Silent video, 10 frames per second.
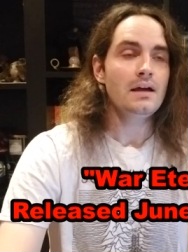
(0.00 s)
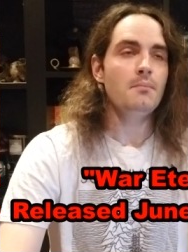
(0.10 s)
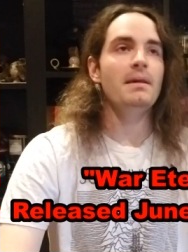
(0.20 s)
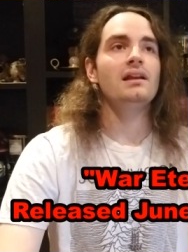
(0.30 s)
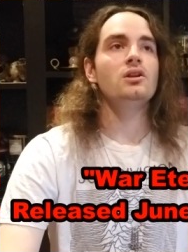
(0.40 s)

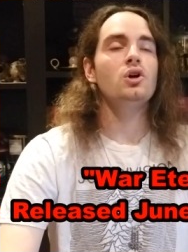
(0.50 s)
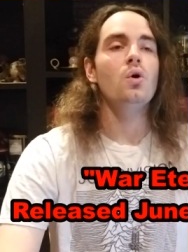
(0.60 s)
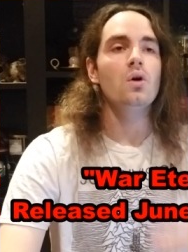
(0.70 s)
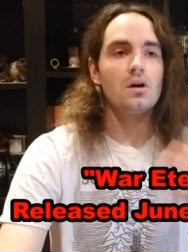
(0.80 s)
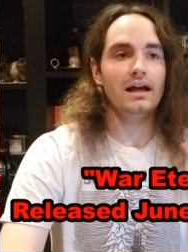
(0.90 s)

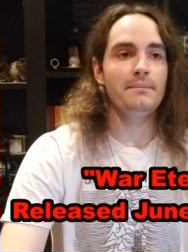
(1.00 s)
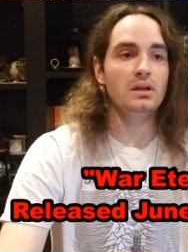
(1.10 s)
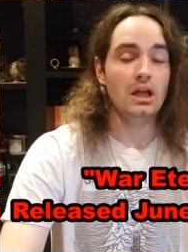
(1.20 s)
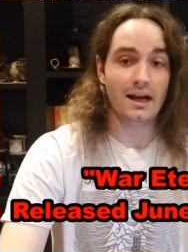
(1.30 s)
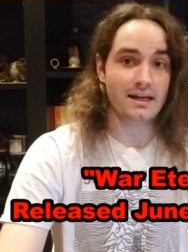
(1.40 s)
metalcore and
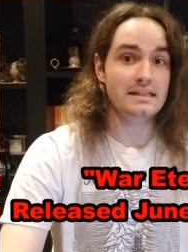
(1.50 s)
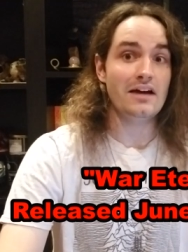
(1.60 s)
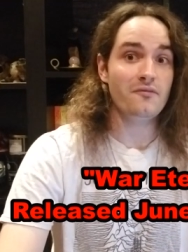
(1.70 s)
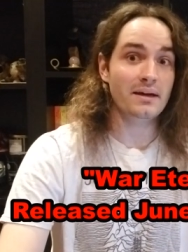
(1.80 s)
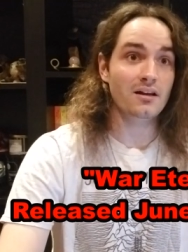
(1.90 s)
melodic
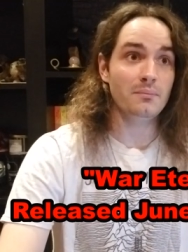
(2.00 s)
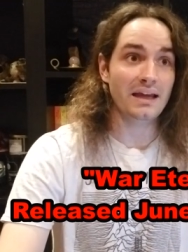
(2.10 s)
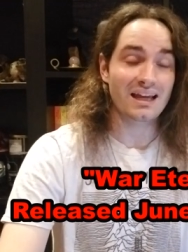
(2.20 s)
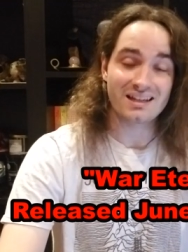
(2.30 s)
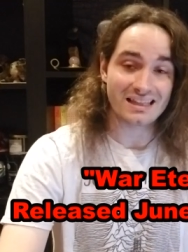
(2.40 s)
death metal
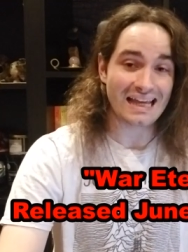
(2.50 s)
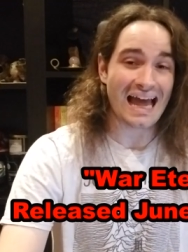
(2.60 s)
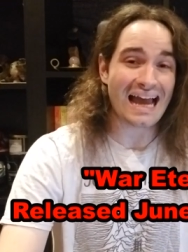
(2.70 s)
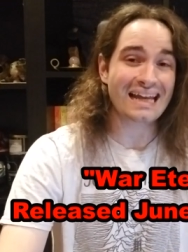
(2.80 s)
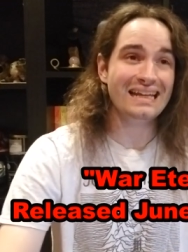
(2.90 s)
band The
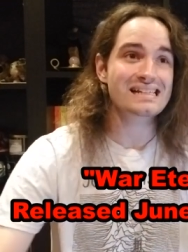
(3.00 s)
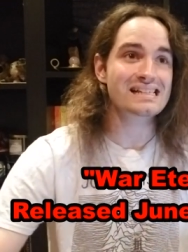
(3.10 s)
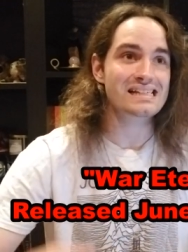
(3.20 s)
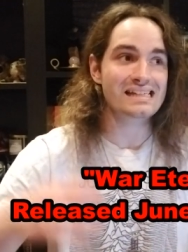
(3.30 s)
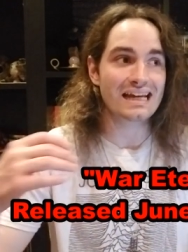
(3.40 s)

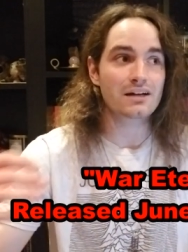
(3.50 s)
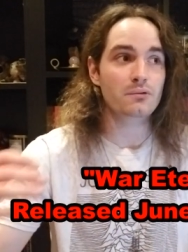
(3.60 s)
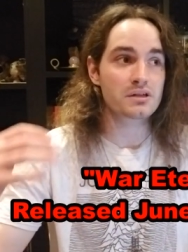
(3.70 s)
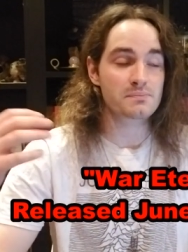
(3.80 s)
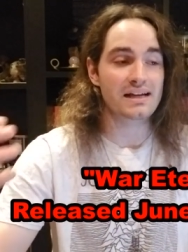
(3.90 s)
Agonists. Nick
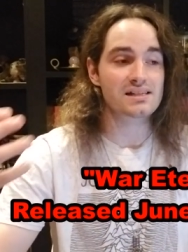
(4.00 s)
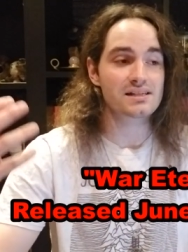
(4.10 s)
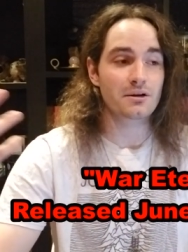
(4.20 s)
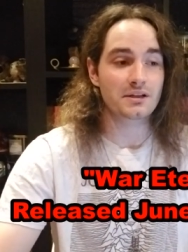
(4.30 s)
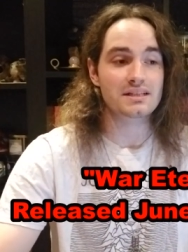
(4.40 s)
was best
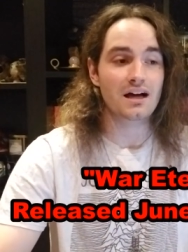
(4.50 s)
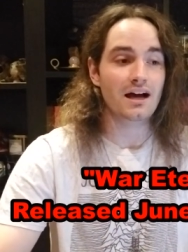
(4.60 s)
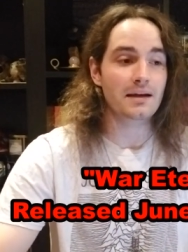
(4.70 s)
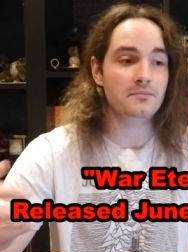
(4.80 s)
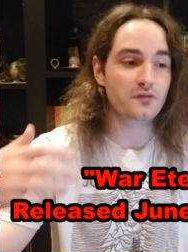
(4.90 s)
known at the
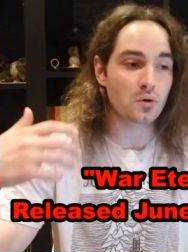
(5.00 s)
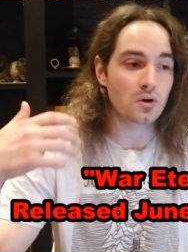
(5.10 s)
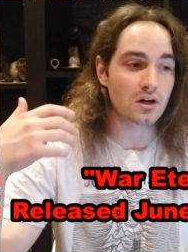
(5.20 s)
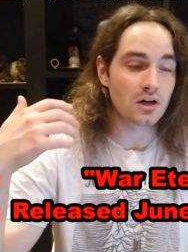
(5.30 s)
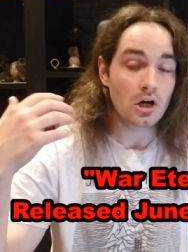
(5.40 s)
time
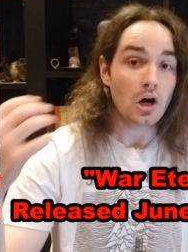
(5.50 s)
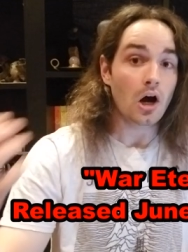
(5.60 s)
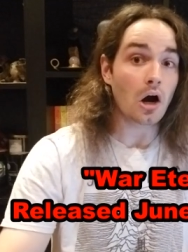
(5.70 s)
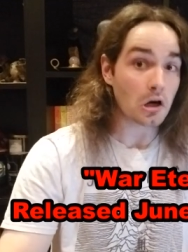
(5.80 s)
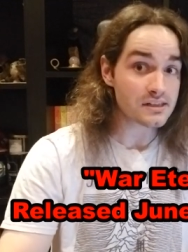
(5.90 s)
for
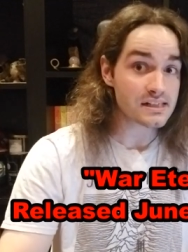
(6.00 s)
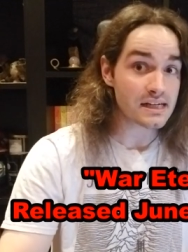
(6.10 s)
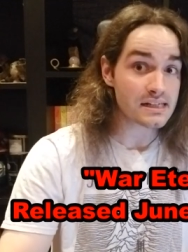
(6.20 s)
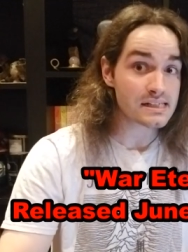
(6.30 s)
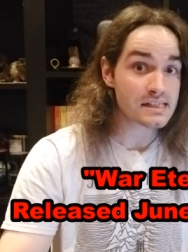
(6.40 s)

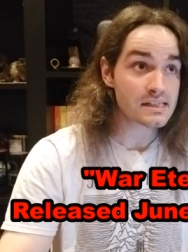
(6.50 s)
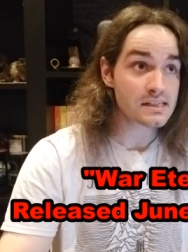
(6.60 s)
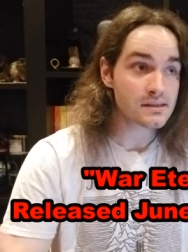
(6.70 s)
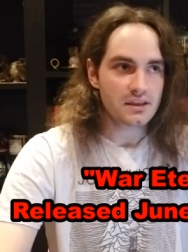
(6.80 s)
Arsis.